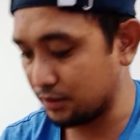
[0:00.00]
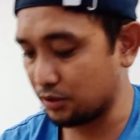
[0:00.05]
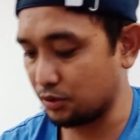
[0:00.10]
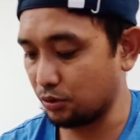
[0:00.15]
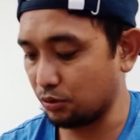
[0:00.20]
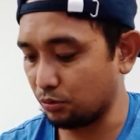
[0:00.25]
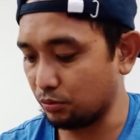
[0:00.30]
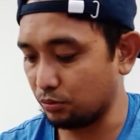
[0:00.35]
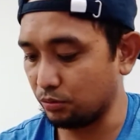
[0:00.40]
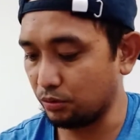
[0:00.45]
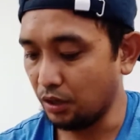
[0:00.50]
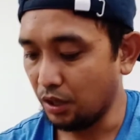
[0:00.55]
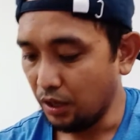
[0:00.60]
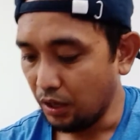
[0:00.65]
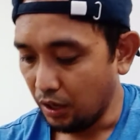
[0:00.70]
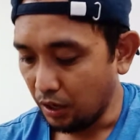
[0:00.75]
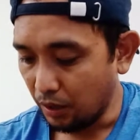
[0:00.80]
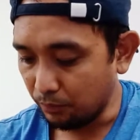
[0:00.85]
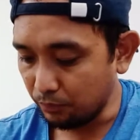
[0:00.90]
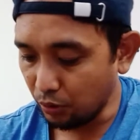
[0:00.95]
So
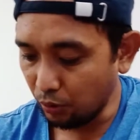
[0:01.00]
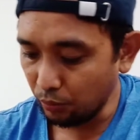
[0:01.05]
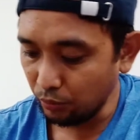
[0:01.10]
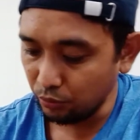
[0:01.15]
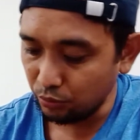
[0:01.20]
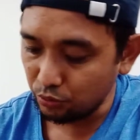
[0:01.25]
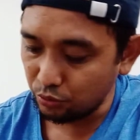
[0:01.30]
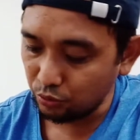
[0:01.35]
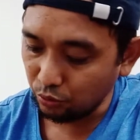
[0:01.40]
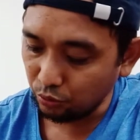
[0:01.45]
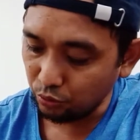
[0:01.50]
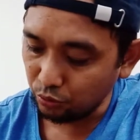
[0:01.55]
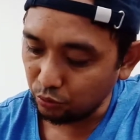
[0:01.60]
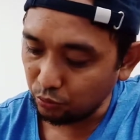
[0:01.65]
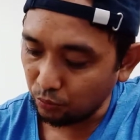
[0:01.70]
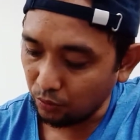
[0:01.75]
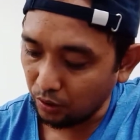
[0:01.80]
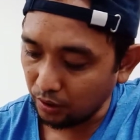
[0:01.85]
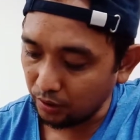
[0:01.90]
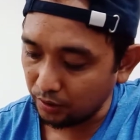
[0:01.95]
I'm going to show you
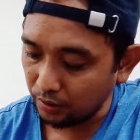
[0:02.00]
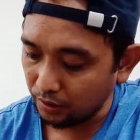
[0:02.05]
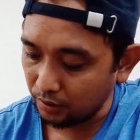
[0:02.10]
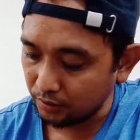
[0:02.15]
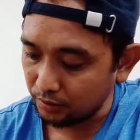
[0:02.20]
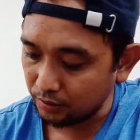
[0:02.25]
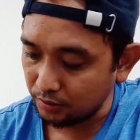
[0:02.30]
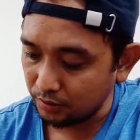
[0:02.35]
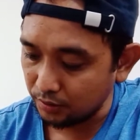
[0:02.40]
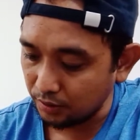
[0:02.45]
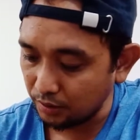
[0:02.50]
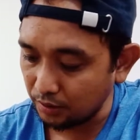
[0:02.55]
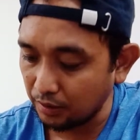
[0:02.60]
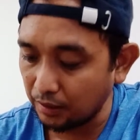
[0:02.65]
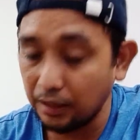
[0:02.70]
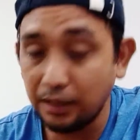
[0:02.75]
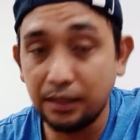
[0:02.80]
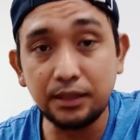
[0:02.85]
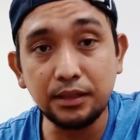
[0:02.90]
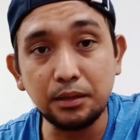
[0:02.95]
why I
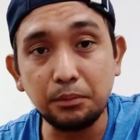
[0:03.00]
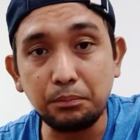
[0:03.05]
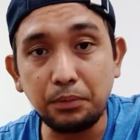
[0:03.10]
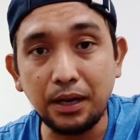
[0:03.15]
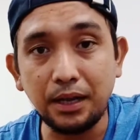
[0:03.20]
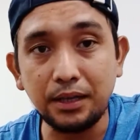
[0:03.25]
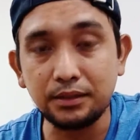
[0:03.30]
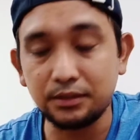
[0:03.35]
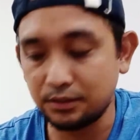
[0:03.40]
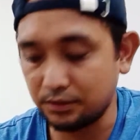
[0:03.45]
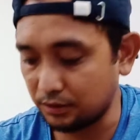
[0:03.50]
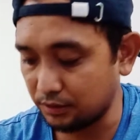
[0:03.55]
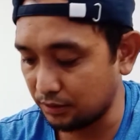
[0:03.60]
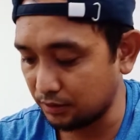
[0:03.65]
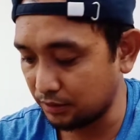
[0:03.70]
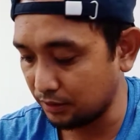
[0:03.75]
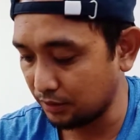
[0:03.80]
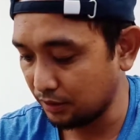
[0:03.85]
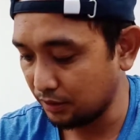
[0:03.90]
clean the plants.